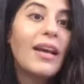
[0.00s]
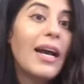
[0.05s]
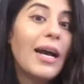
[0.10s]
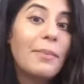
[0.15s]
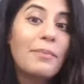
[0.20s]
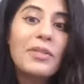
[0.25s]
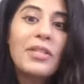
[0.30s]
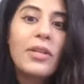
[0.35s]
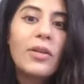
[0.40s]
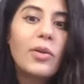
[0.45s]
But
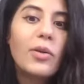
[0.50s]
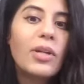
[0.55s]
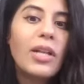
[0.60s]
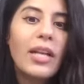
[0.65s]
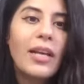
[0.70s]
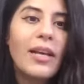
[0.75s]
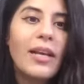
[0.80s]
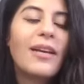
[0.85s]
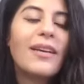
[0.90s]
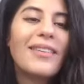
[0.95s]
that's a
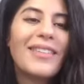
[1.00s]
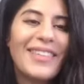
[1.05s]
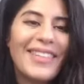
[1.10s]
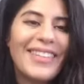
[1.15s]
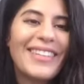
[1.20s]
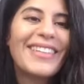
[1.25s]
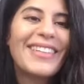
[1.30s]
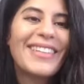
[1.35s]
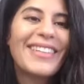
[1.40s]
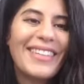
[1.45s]
wonderful
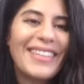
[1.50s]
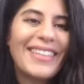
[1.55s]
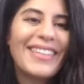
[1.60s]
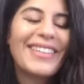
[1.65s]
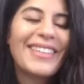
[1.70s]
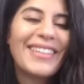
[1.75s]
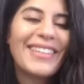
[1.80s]
story.